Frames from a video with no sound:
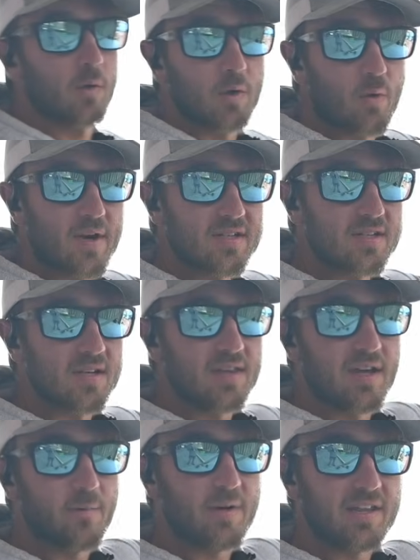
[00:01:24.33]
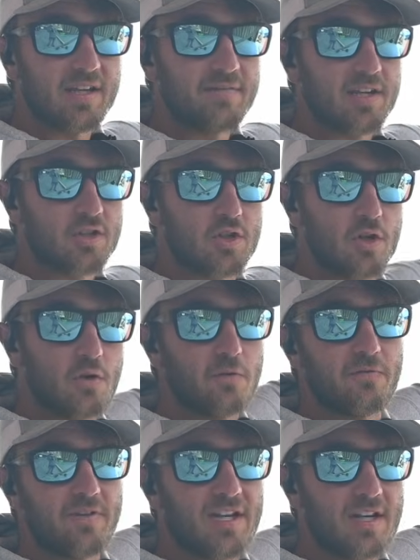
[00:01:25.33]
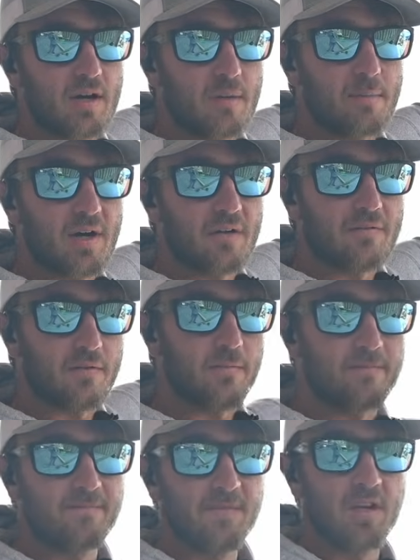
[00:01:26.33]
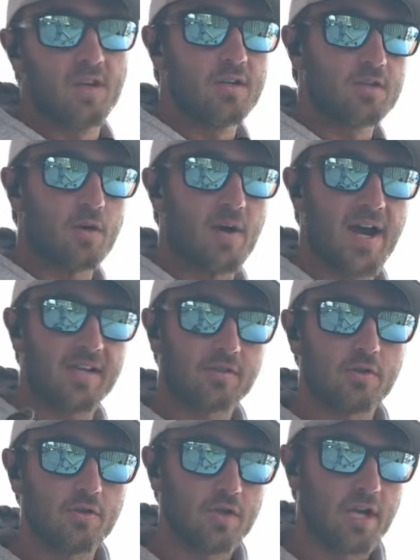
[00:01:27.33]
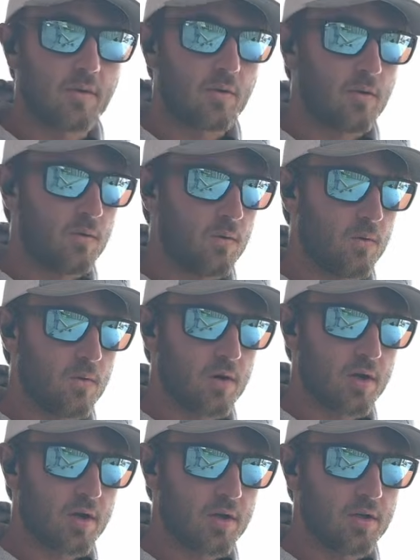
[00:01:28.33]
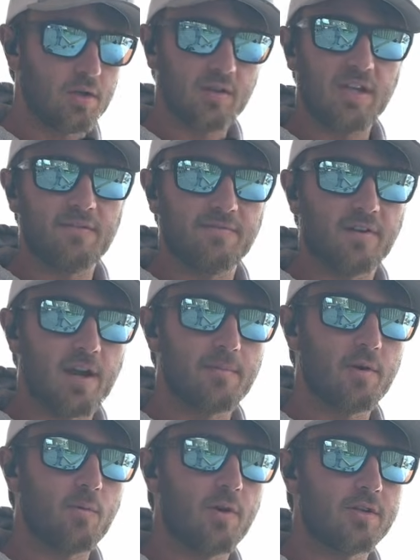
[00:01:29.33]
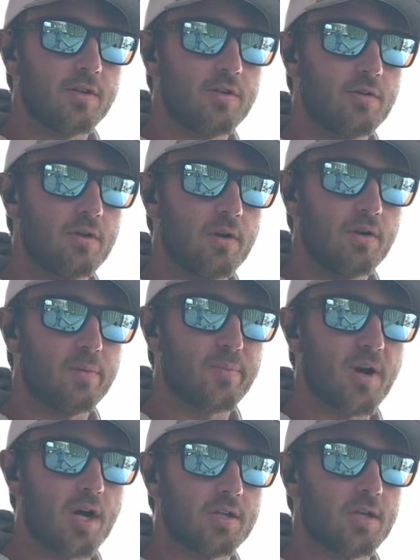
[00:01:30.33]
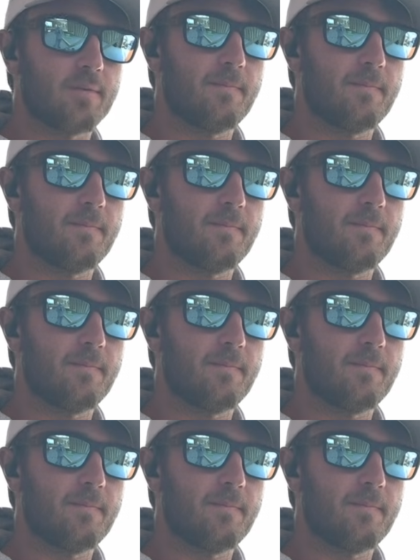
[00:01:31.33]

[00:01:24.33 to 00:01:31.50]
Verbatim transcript: requested that we leave it two feet above. So ask your general or your lead framer what you're doing on your project.